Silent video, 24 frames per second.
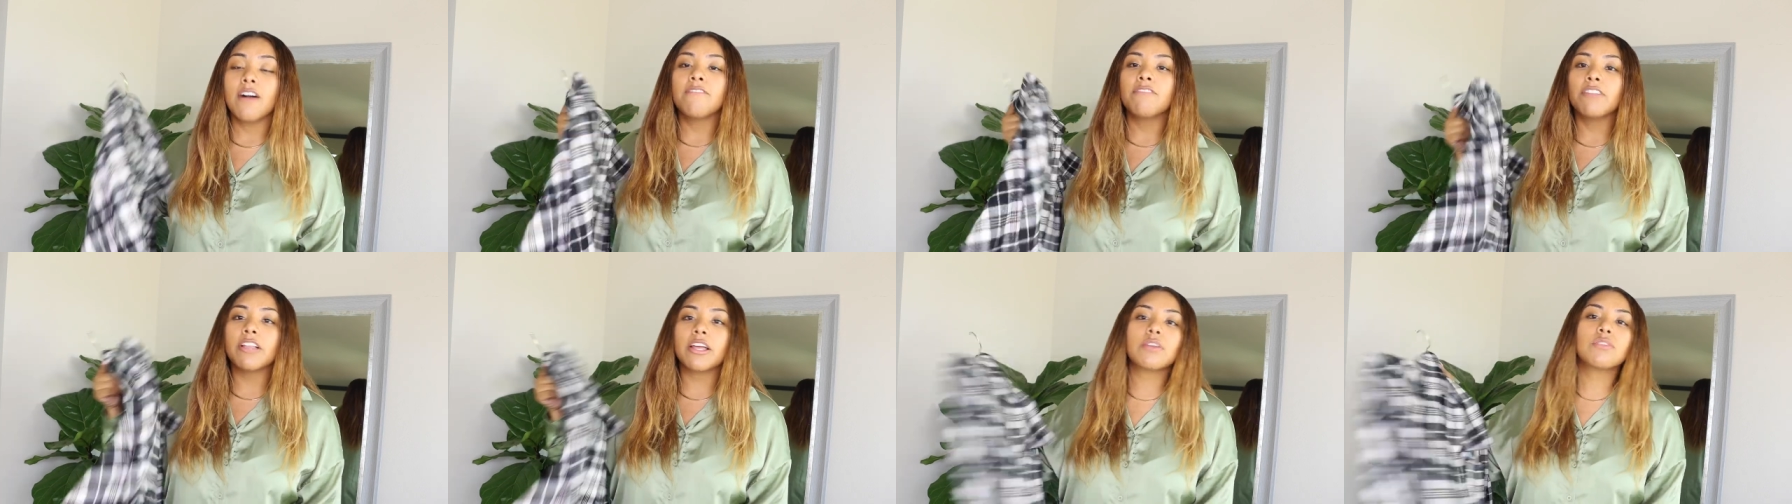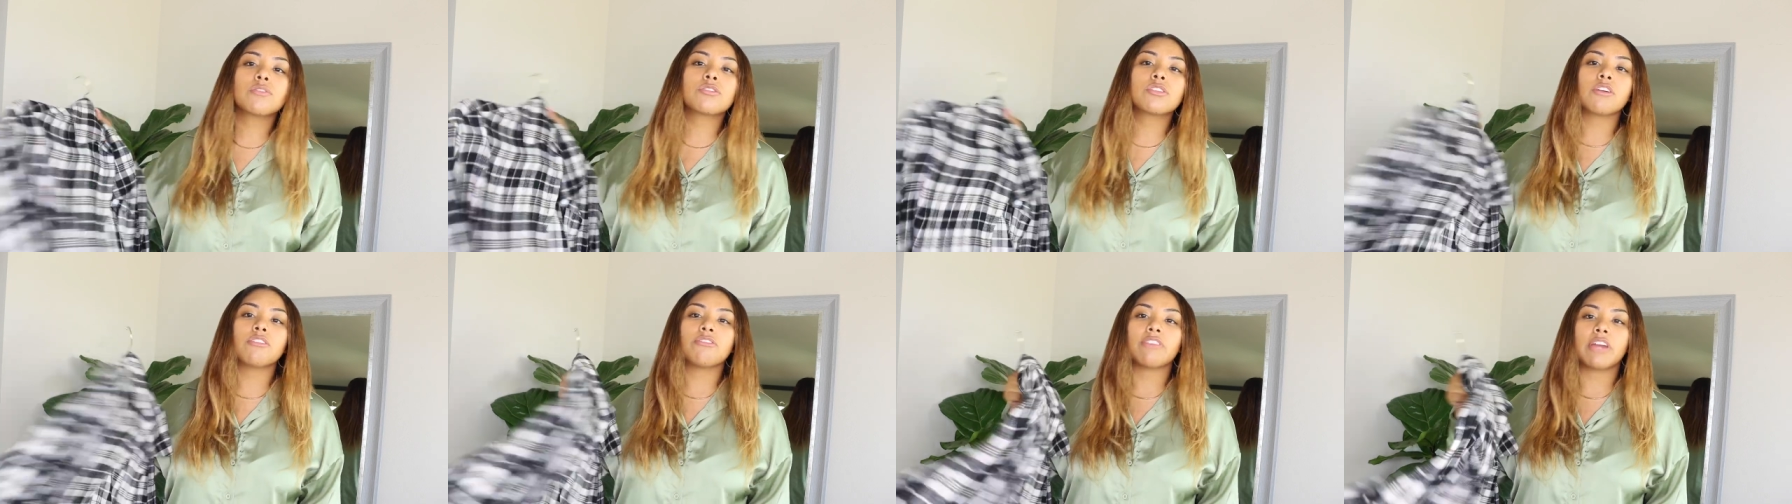
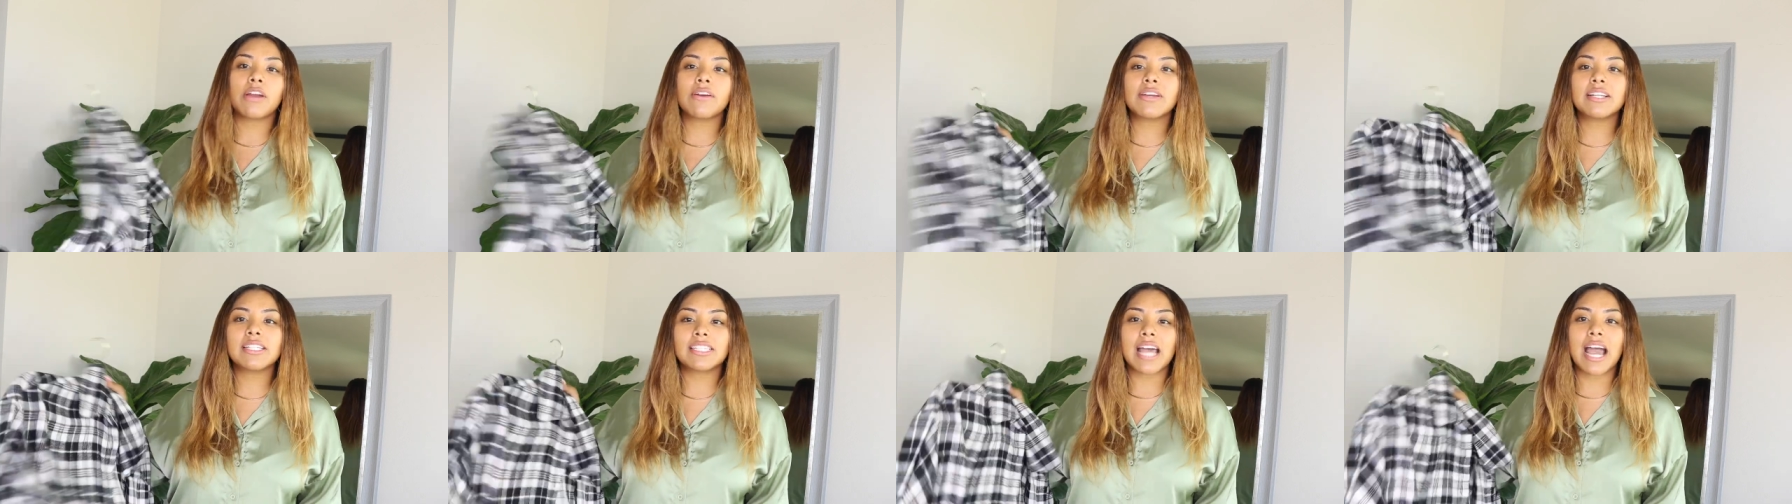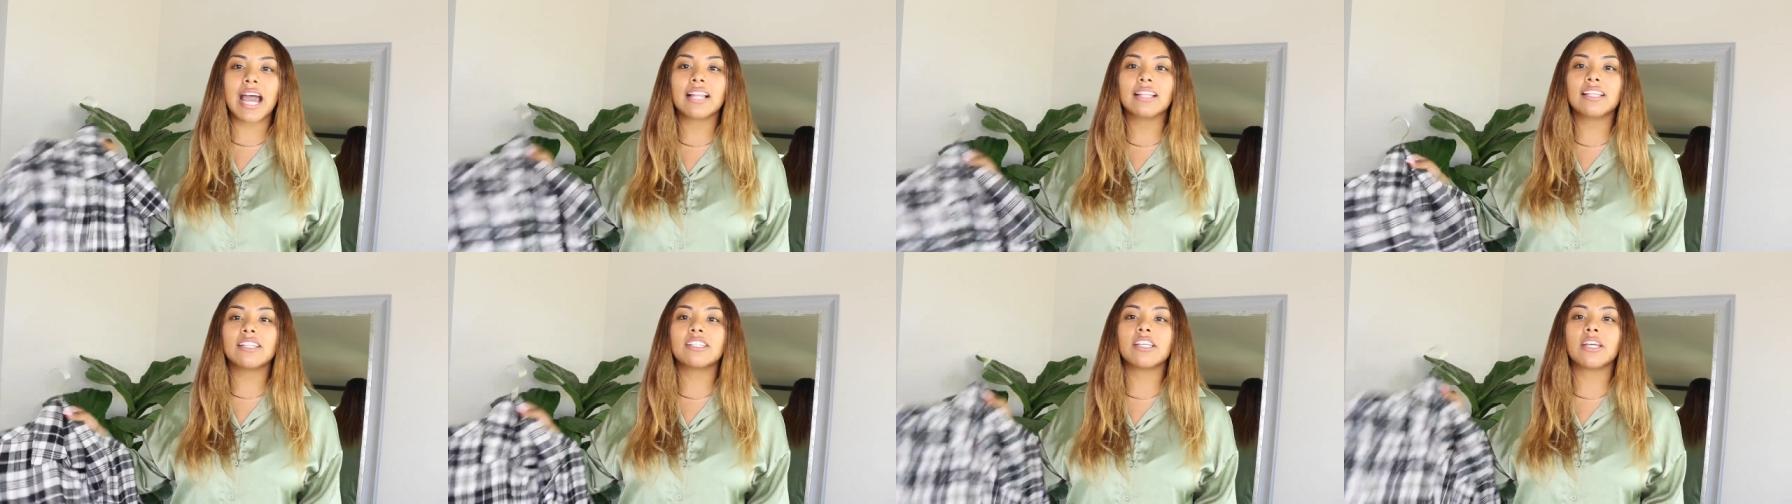Flannels are very
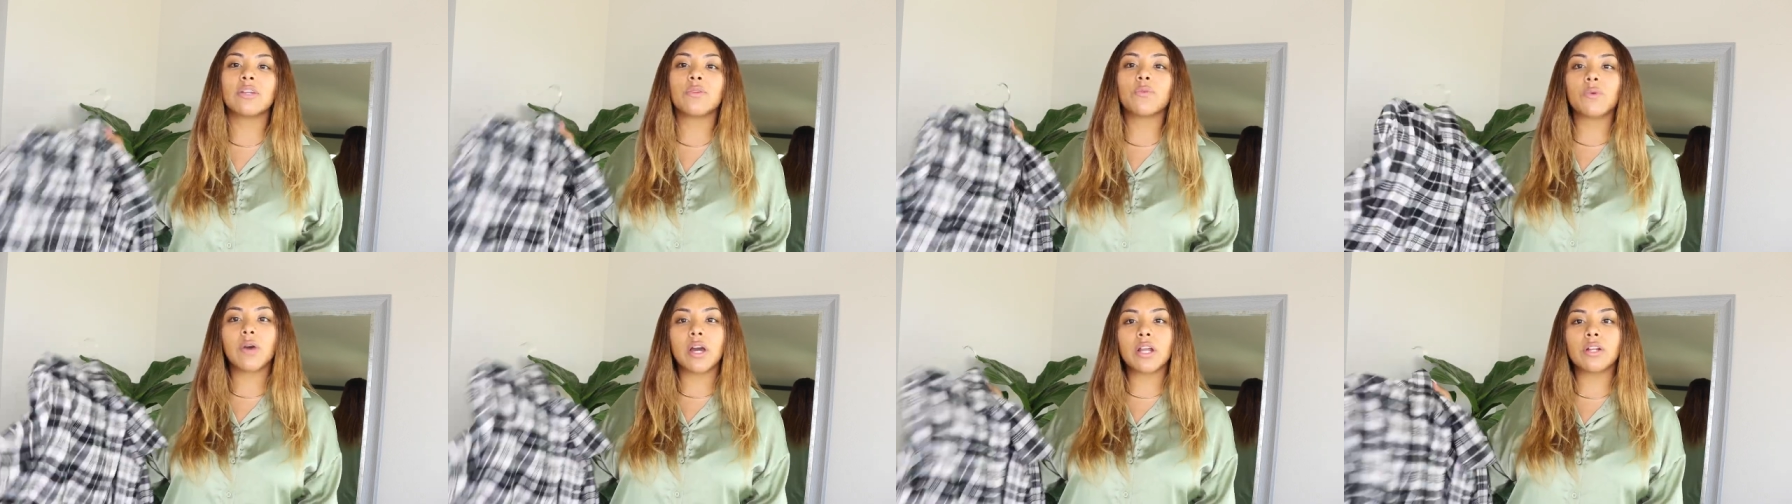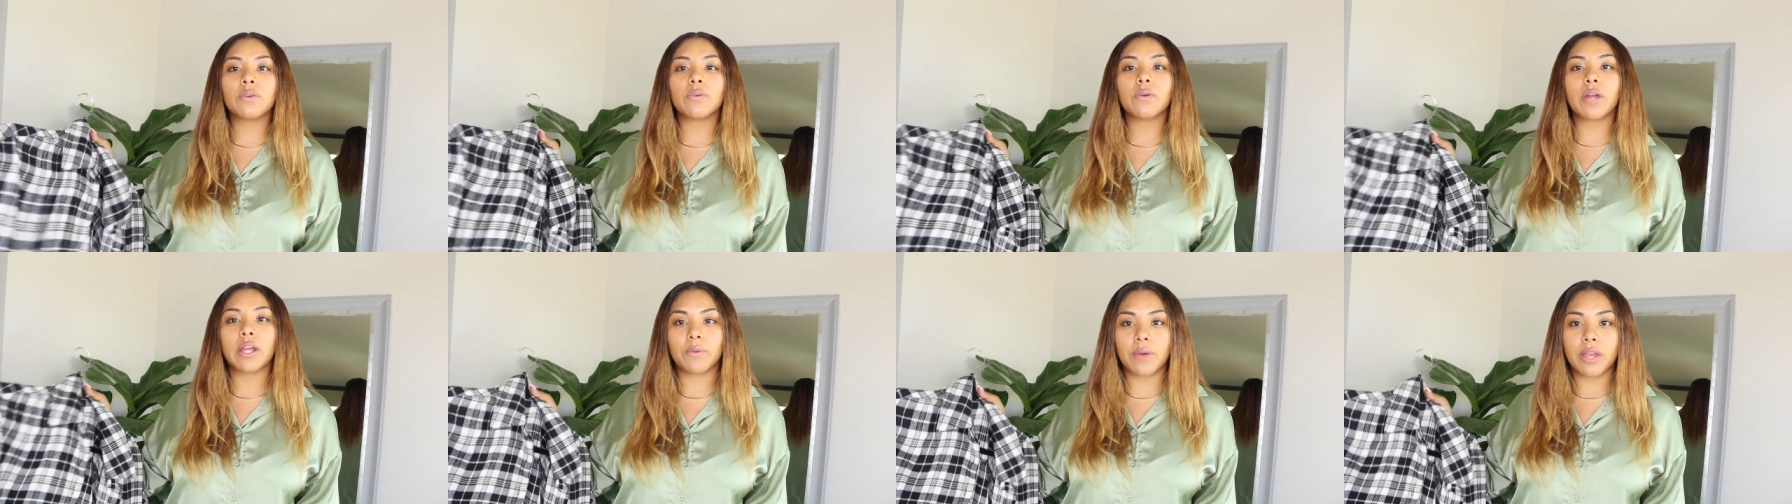stylish, and
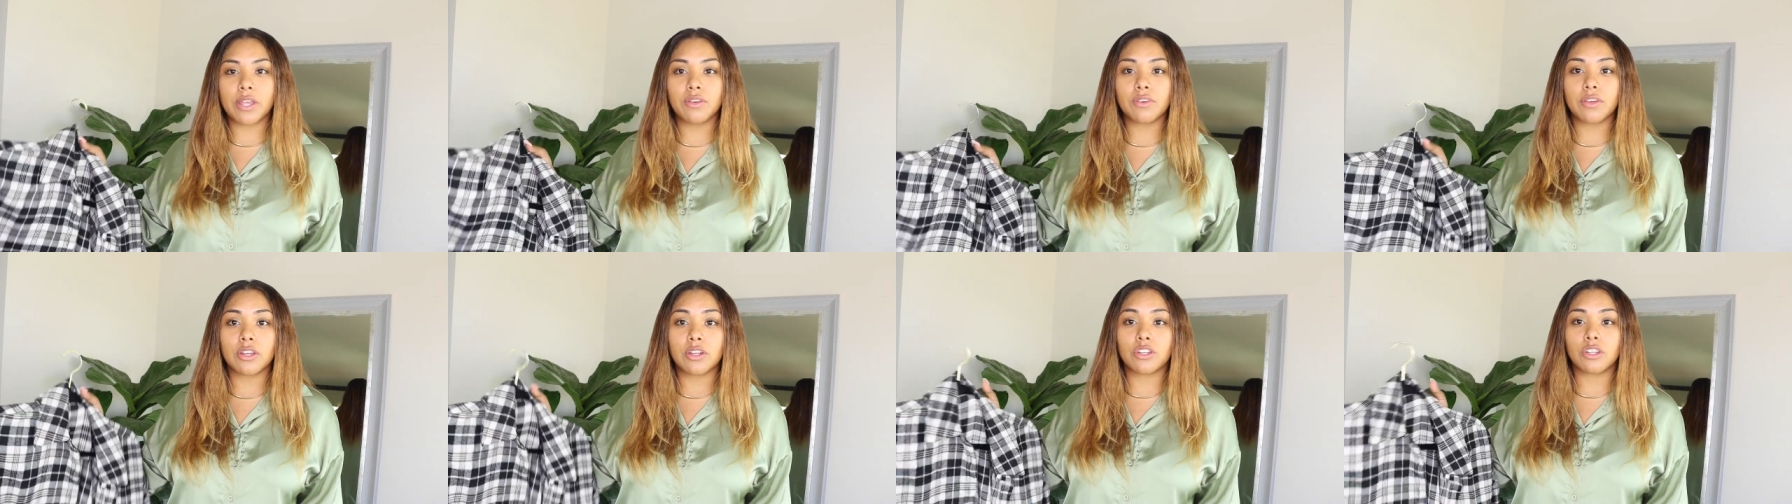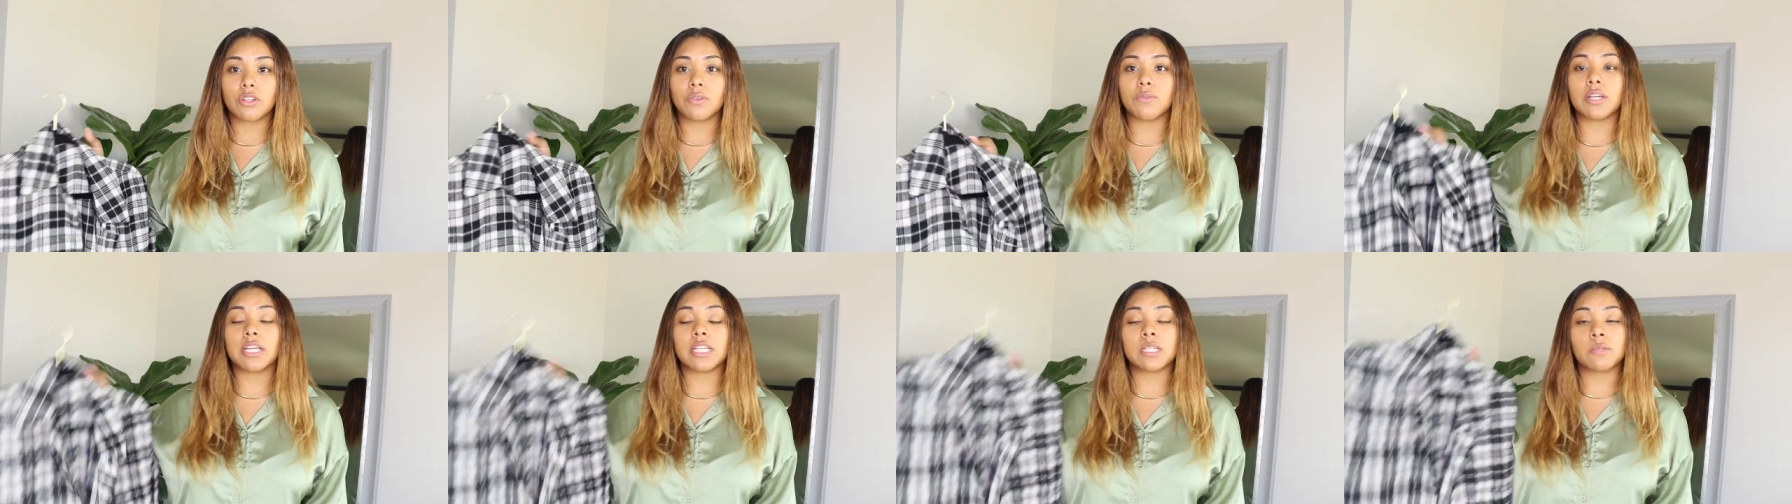one great way you can
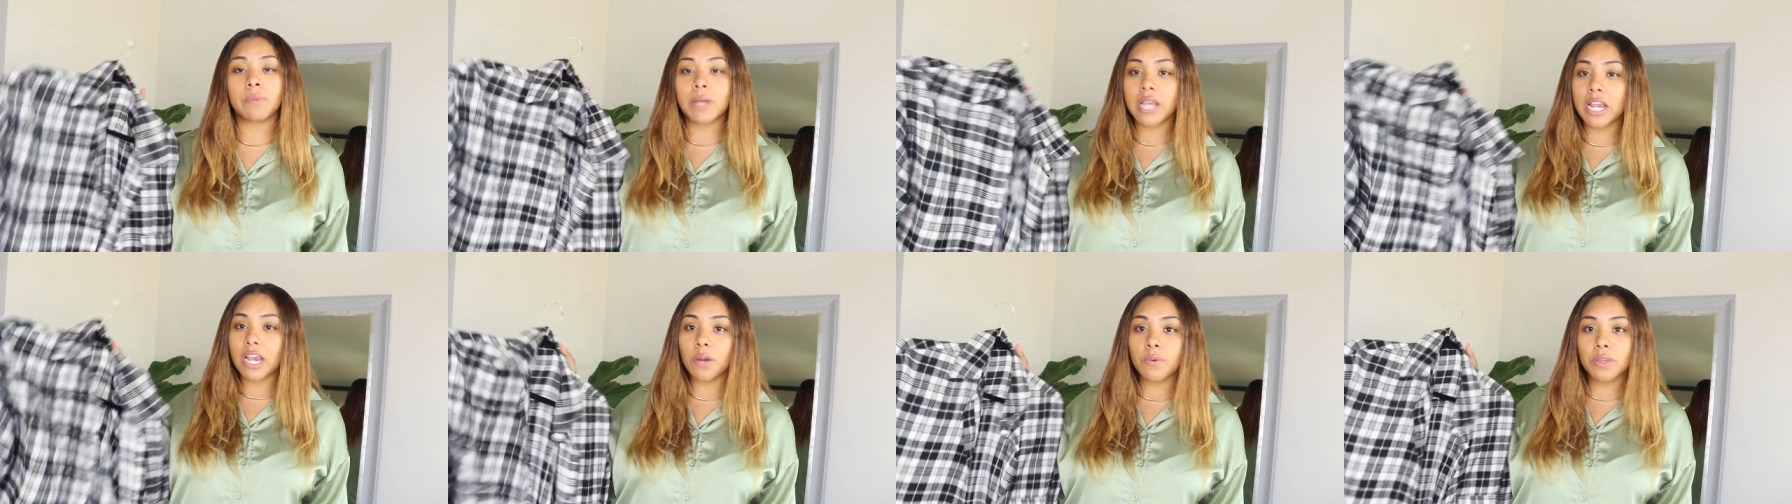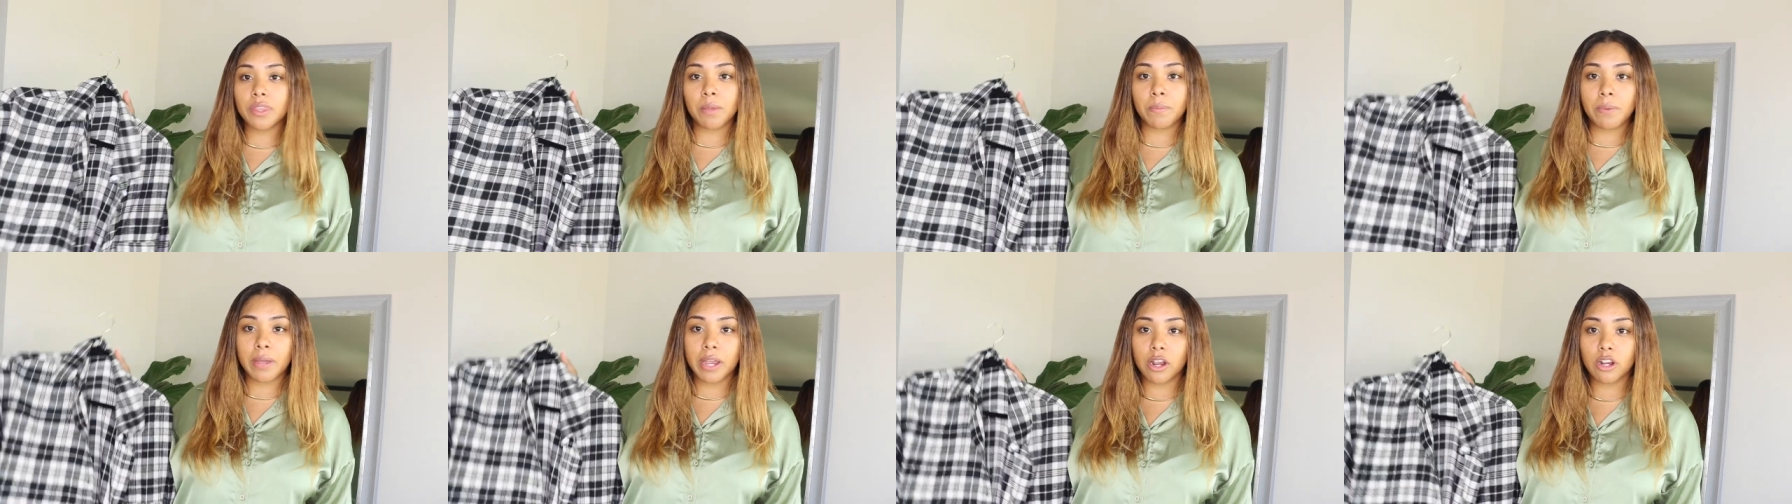do it is pair it
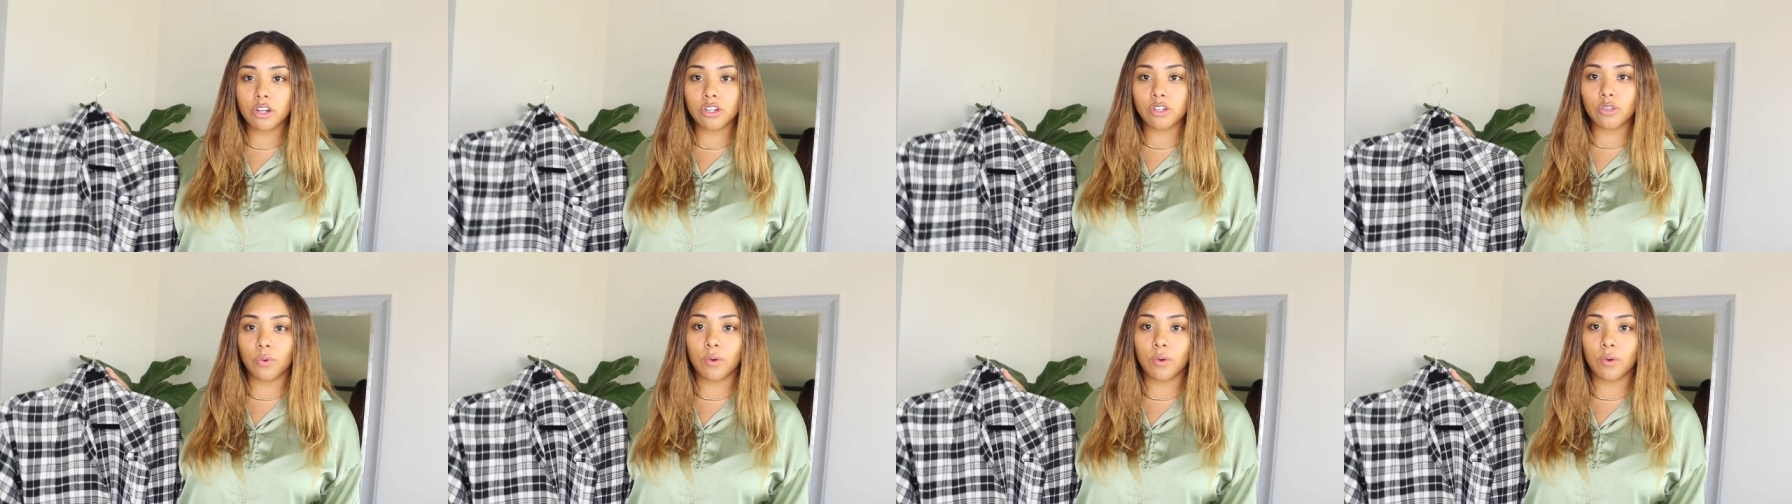with a pair of